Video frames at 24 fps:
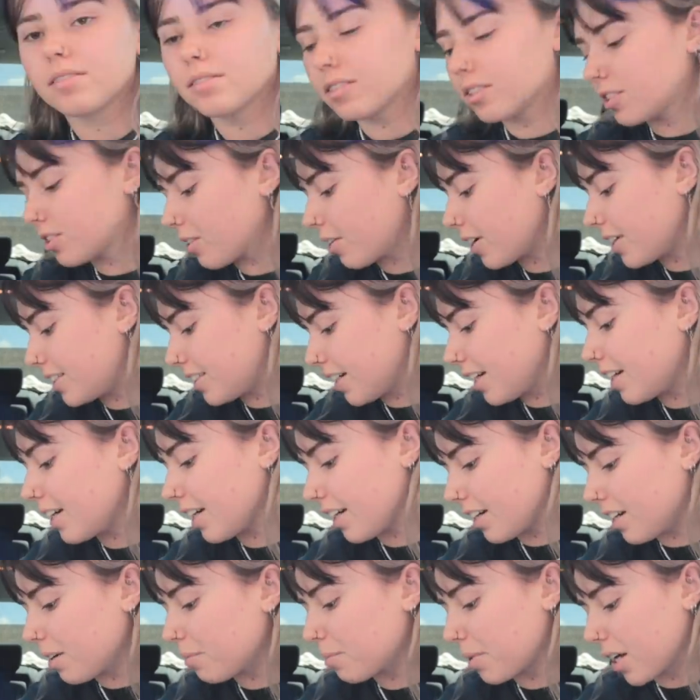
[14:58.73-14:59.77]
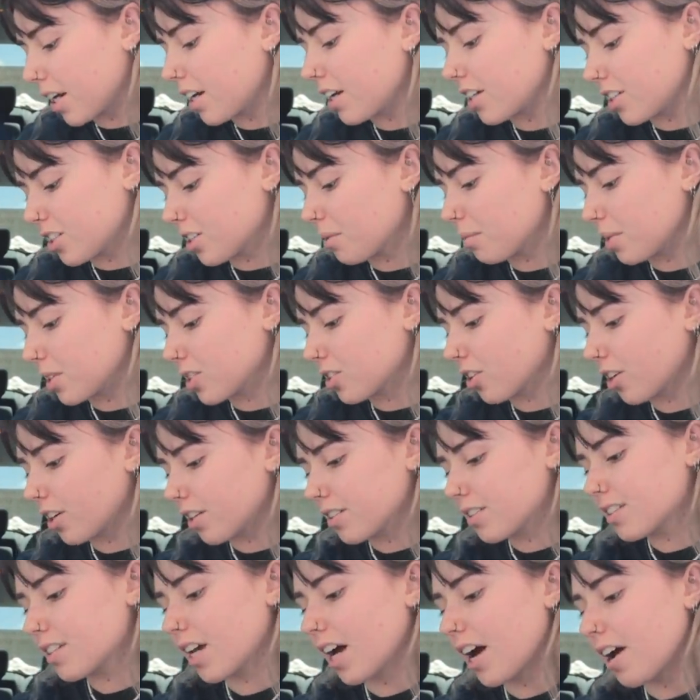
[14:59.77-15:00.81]
So I did end up getting Jimmy
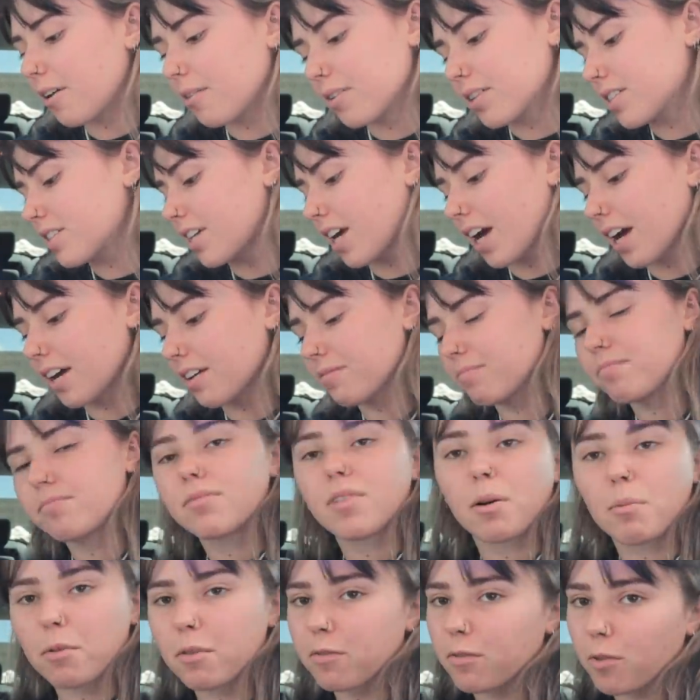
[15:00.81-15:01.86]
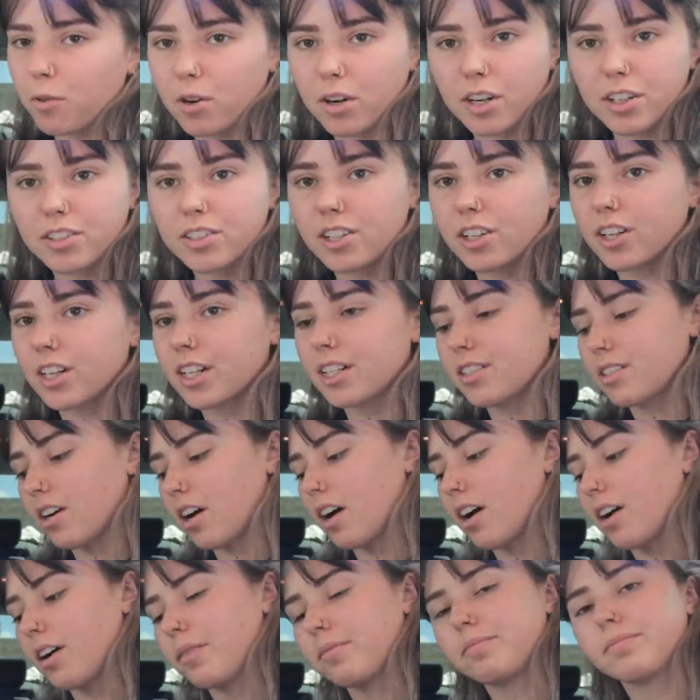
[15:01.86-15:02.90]
John's. I always get number four Turkey
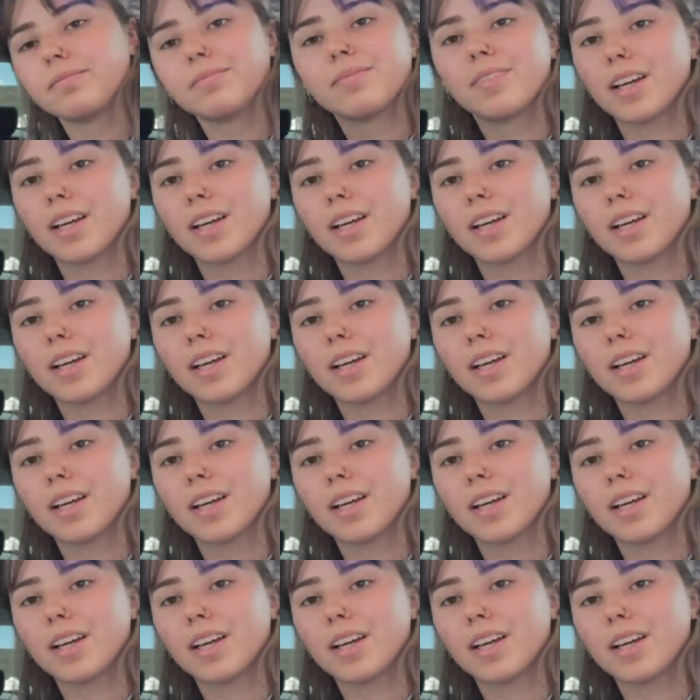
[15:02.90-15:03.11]
Tom.